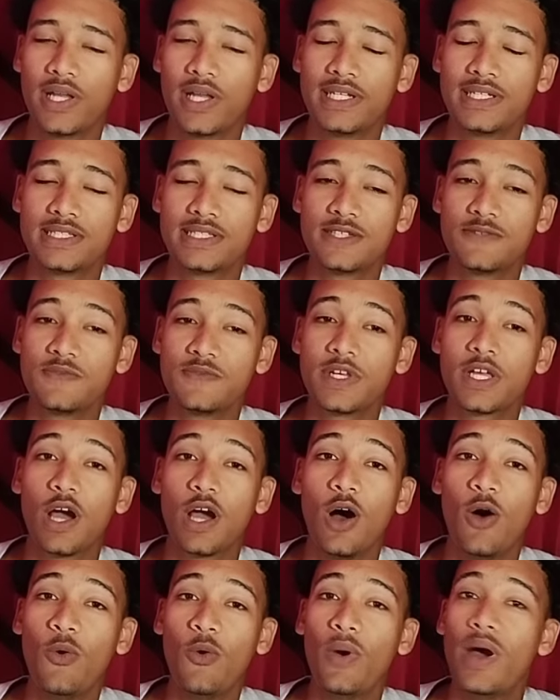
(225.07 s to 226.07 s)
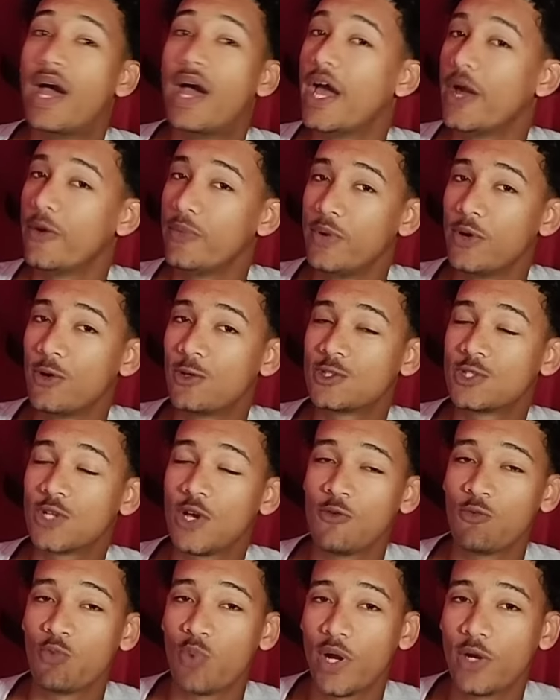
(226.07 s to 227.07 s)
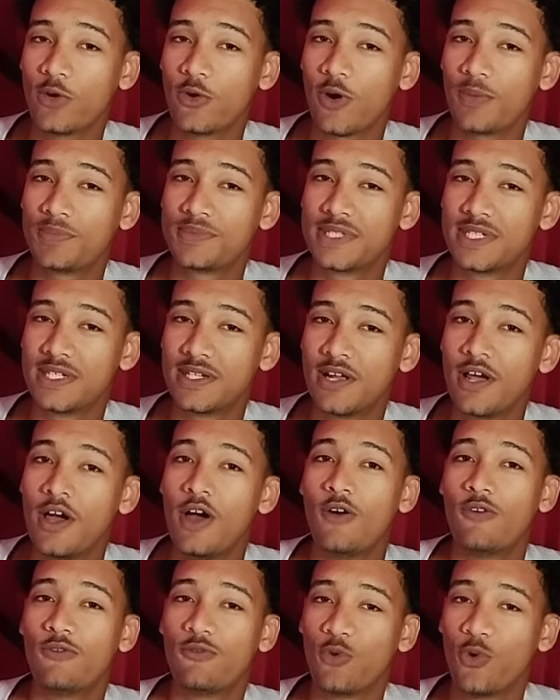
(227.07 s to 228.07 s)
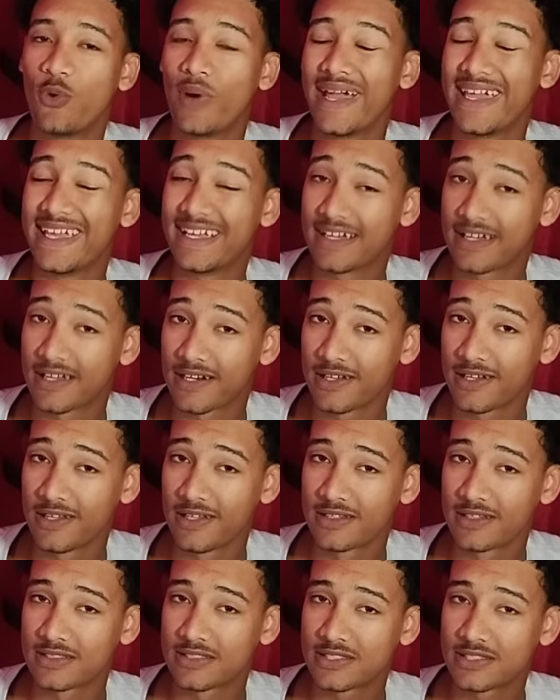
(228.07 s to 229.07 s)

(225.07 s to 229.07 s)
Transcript: Honda Civic. Oh, and we also have one option for a grille.